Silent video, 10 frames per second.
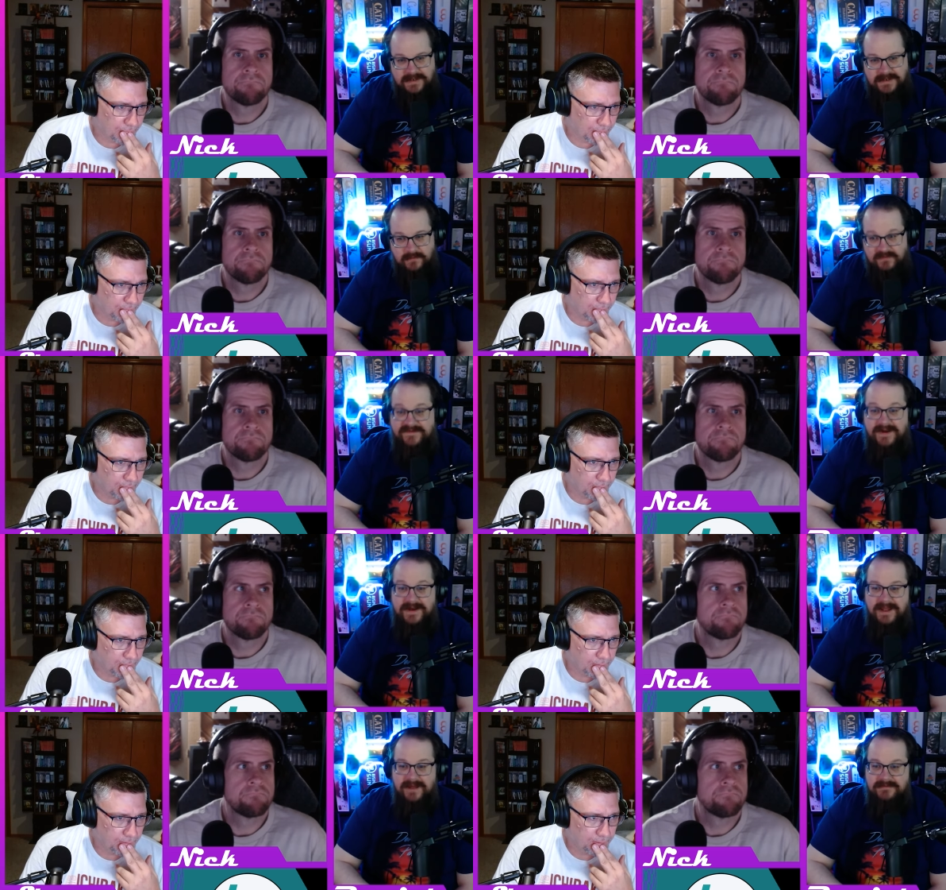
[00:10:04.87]
Speaker 1: we'll find
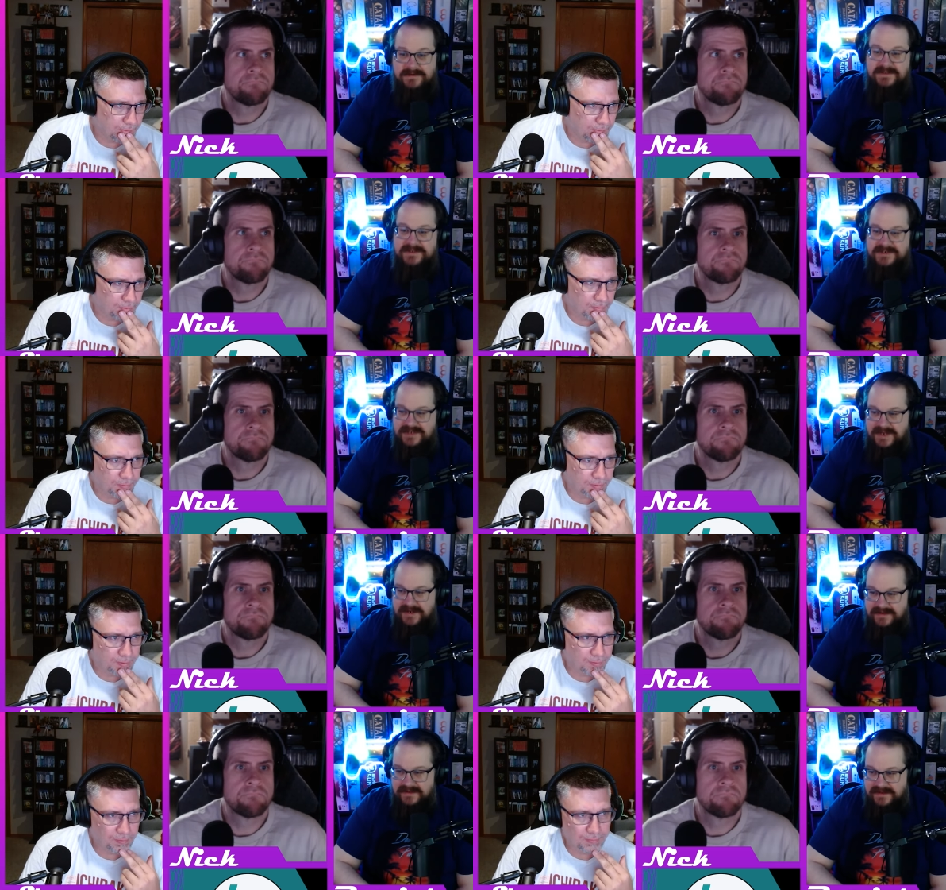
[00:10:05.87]
out. What do you think, Shane?
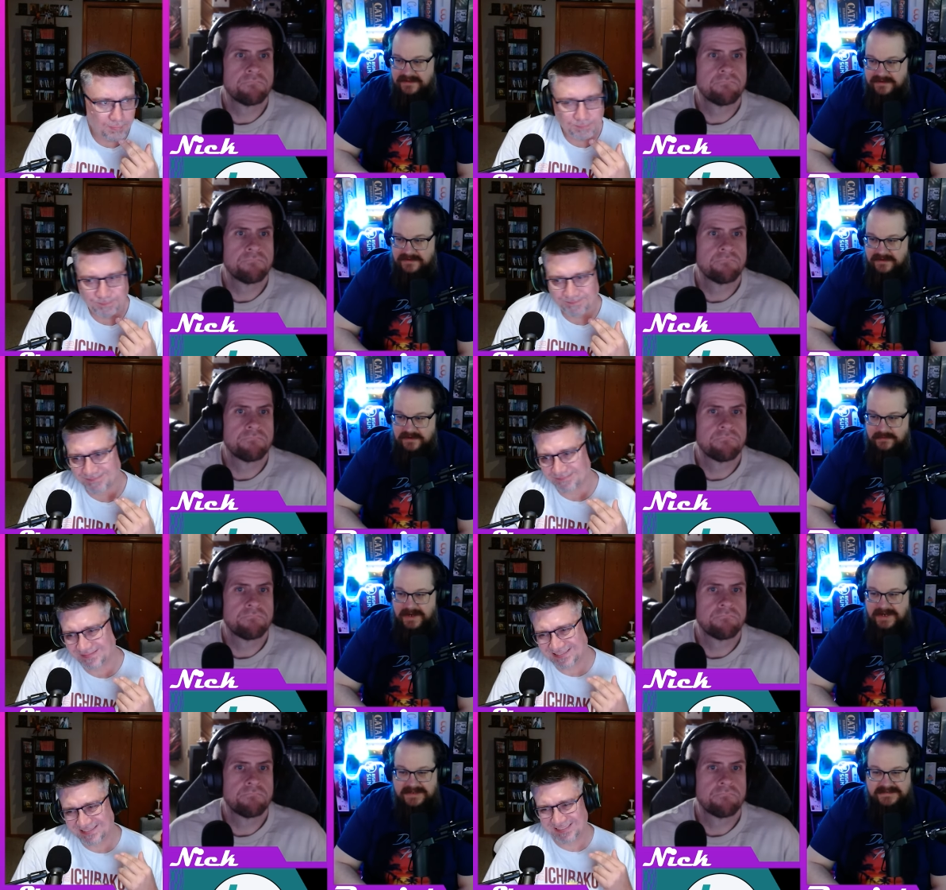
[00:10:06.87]
Are you ready
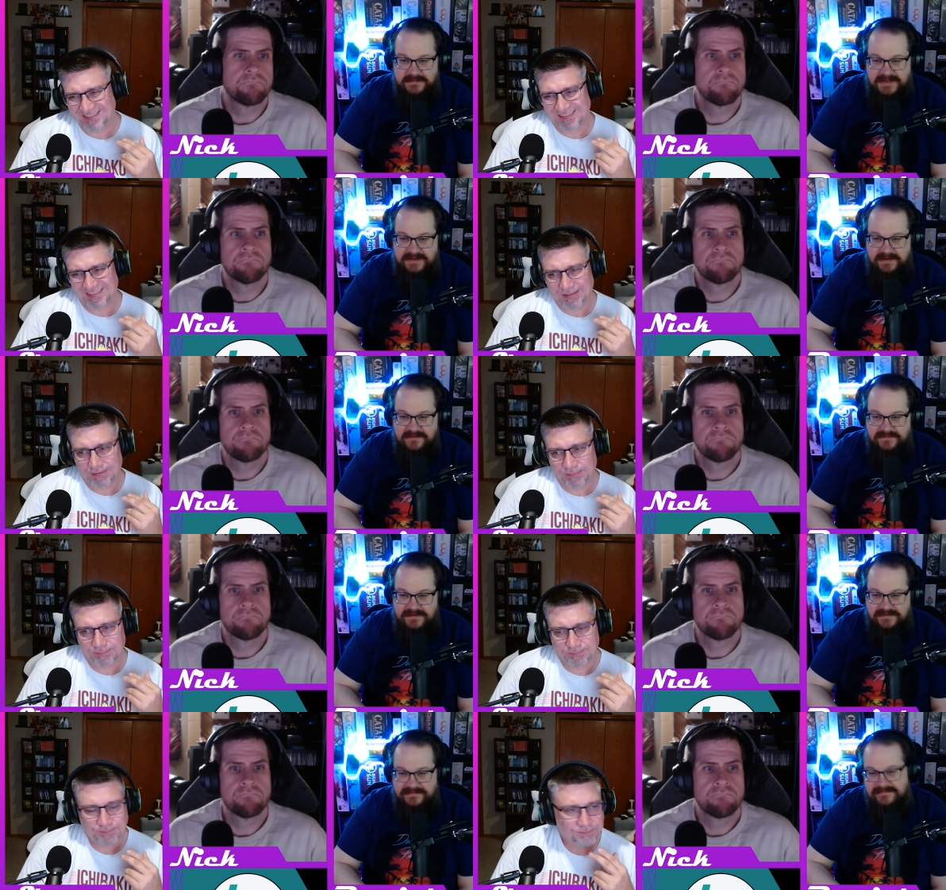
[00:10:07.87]
to eat some of that dog
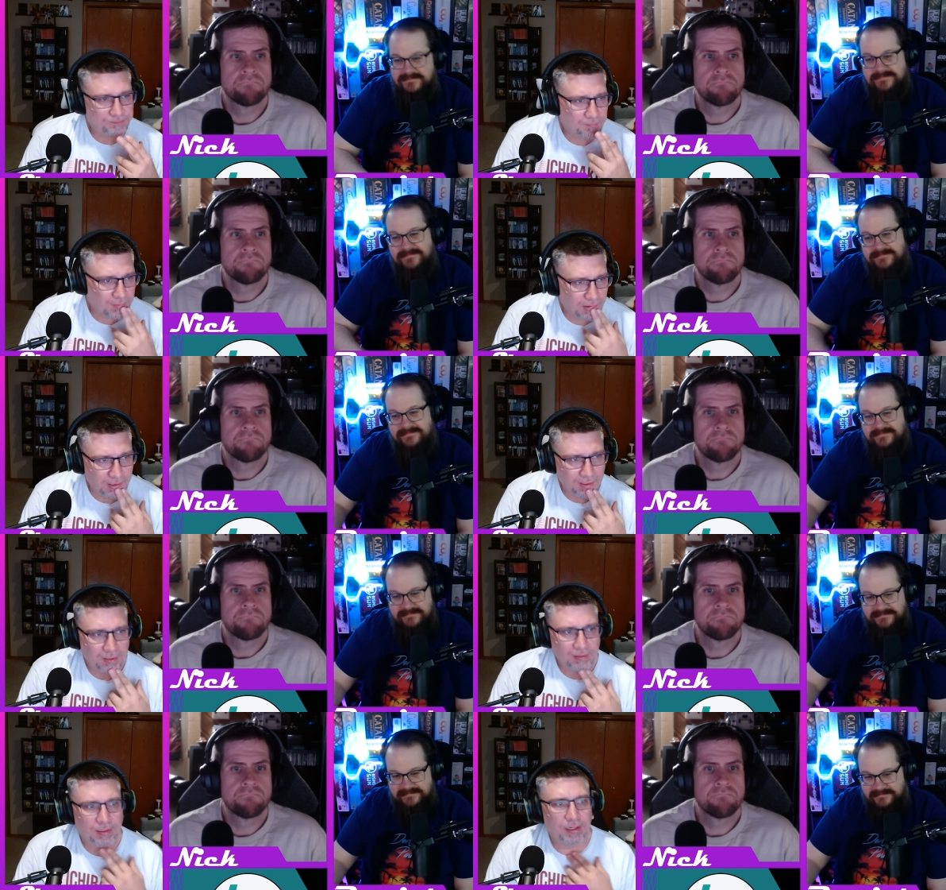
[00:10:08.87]
food?
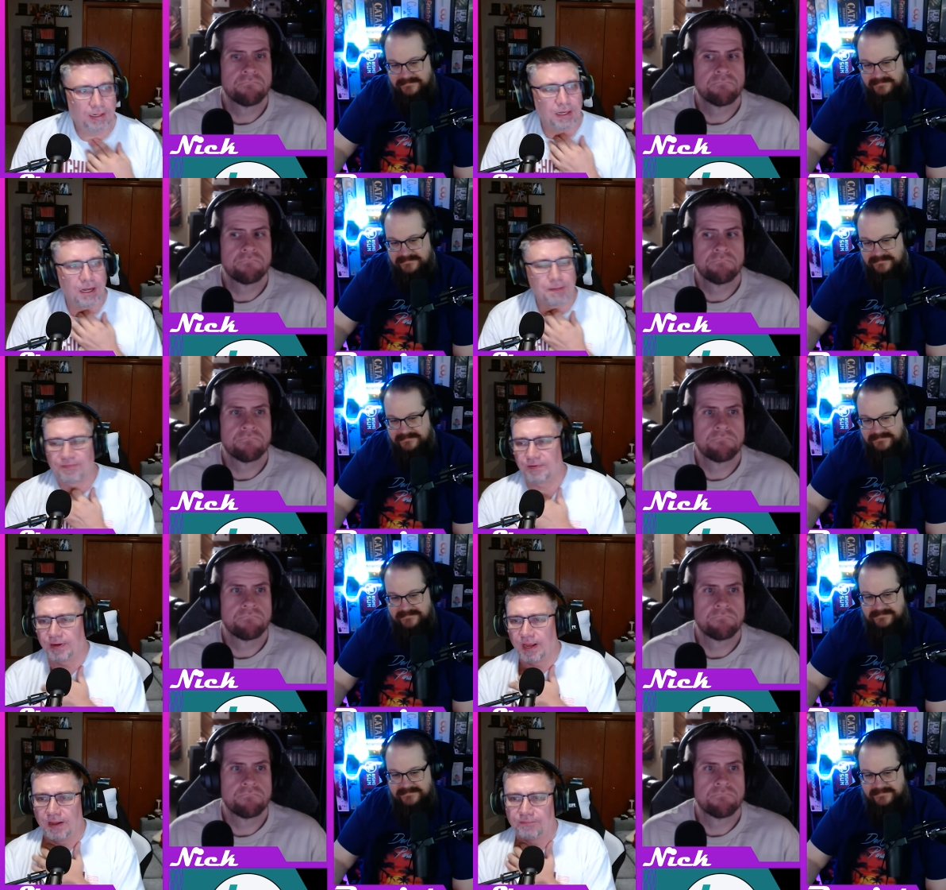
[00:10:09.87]
Speaker 2: Uh, I prefer
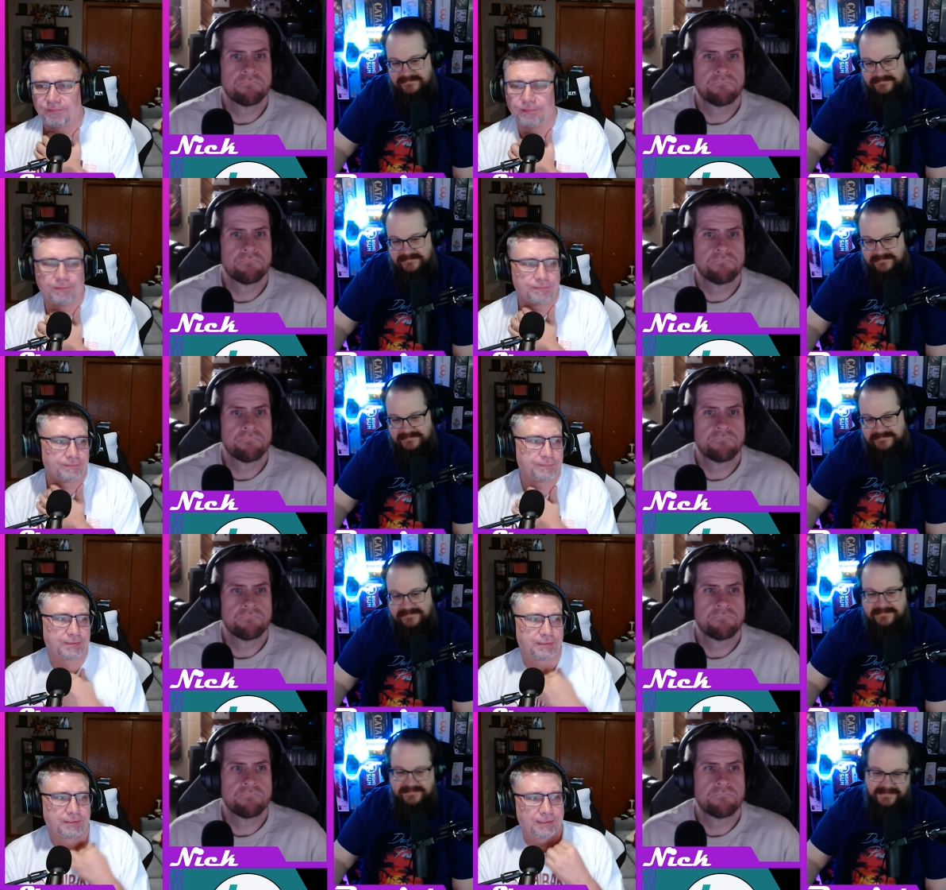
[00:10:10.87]
cat food.
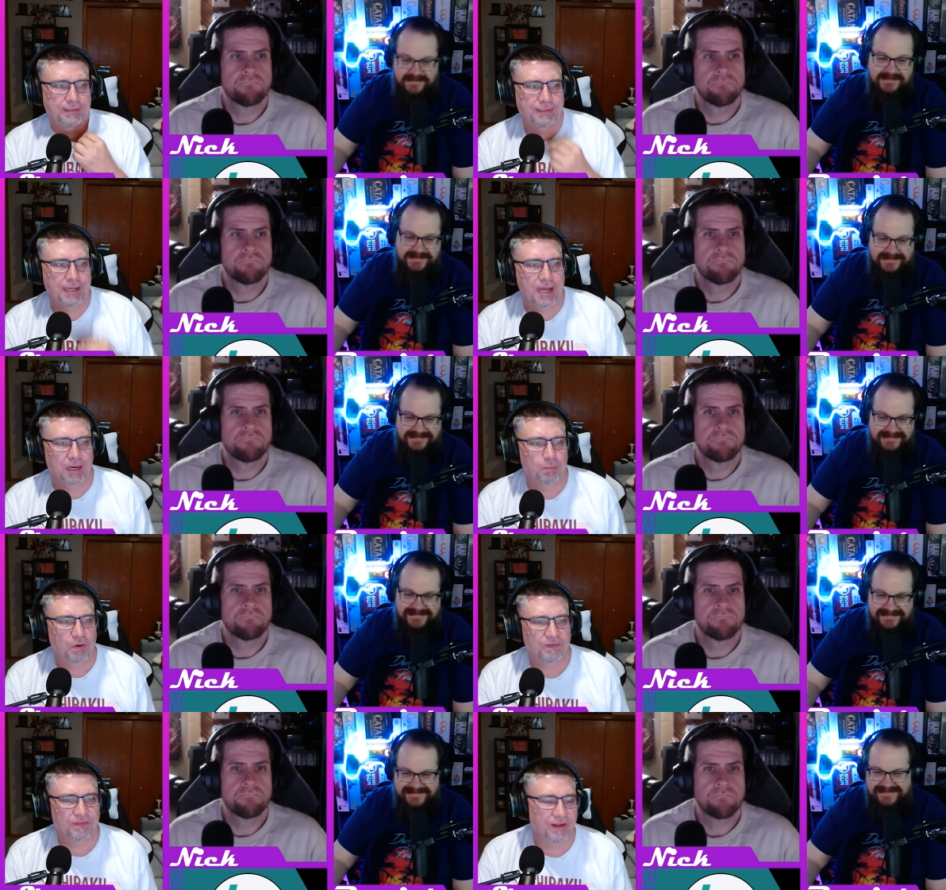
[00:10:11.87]
Got a little more
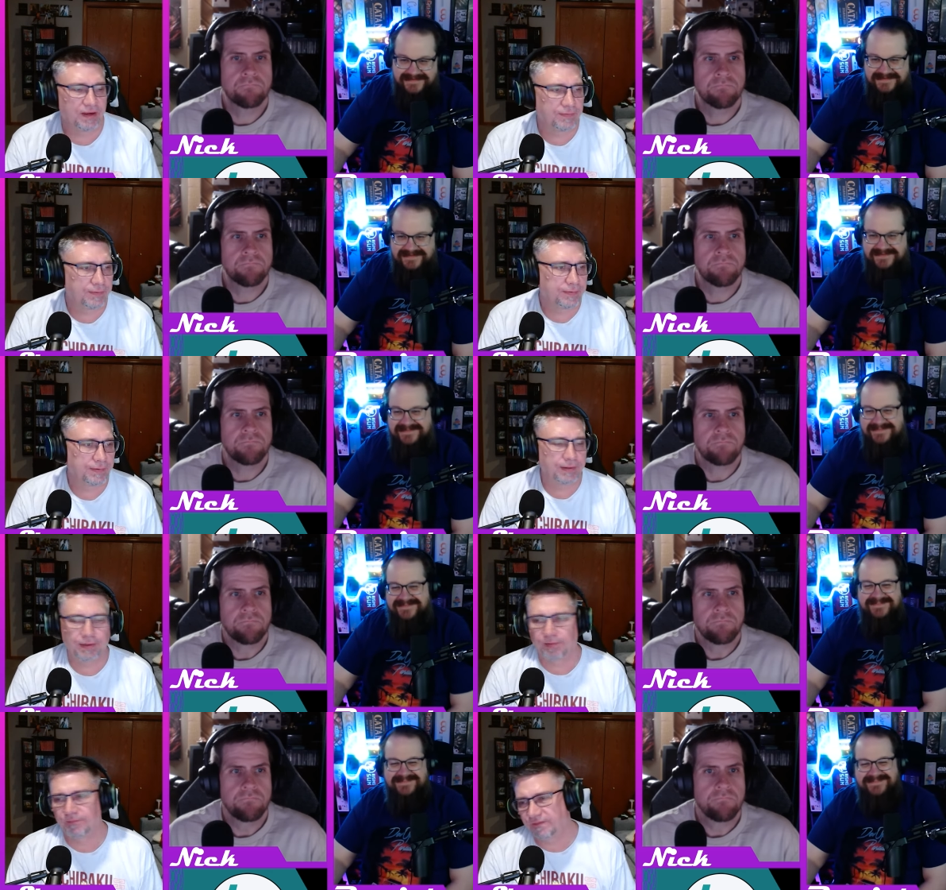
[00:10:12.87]
flavor into, you
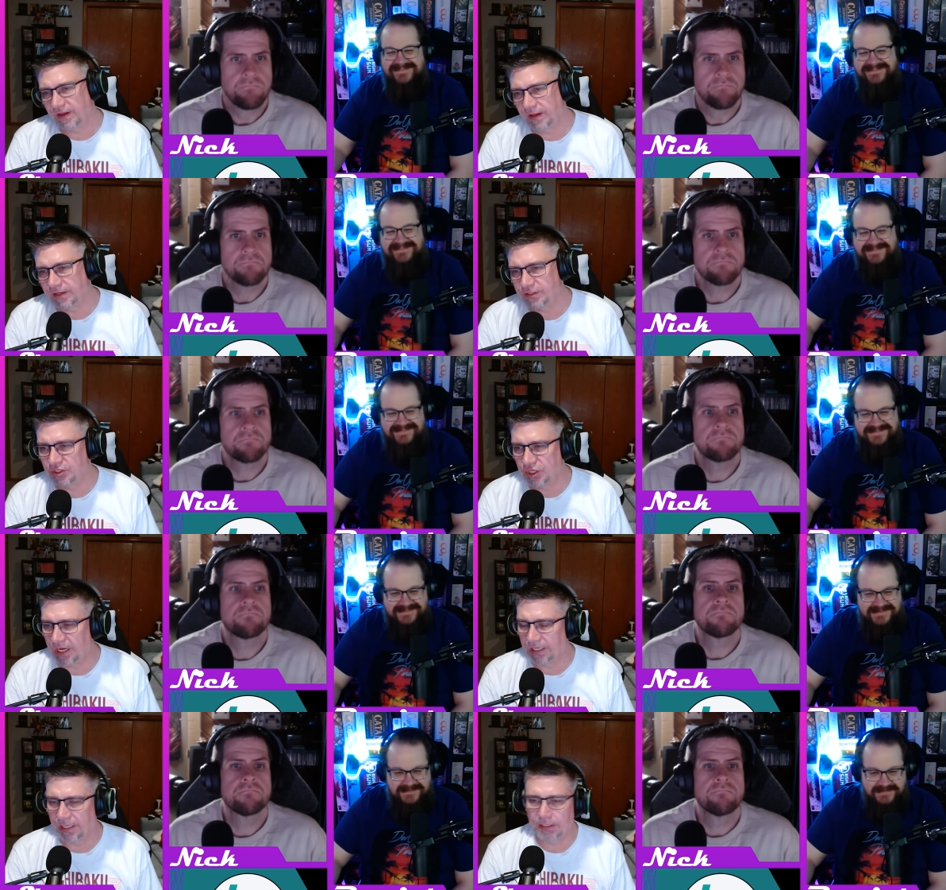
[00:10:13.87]
know, fish,
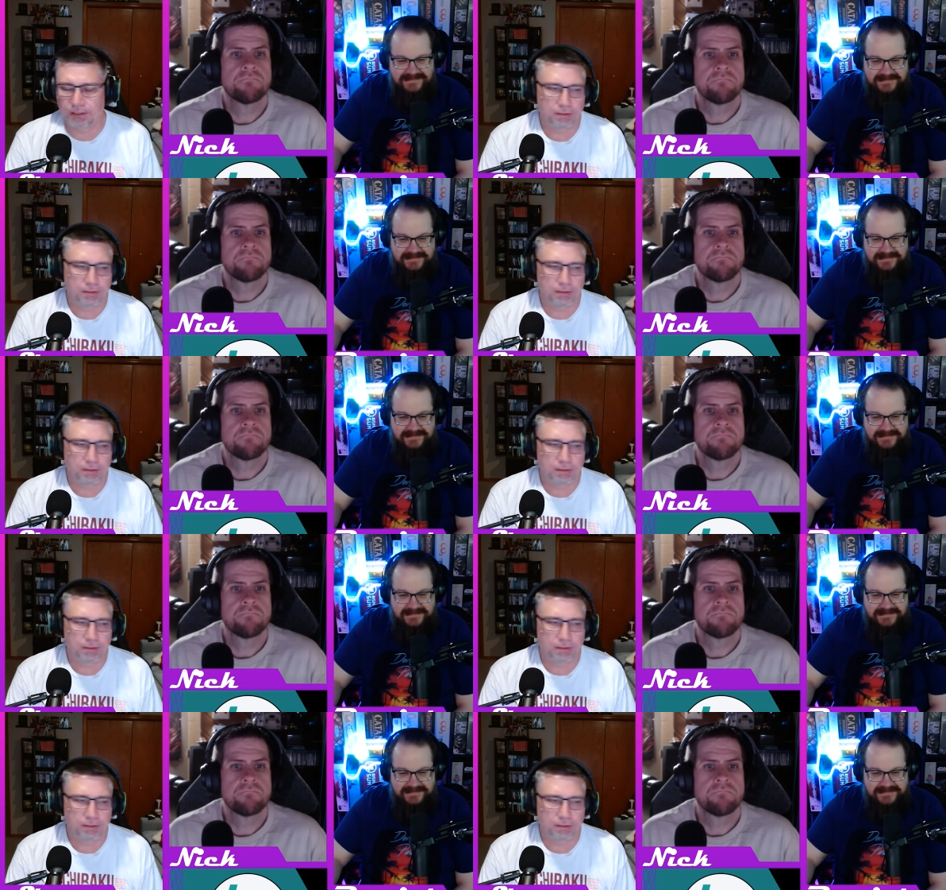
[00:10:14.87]
chicken.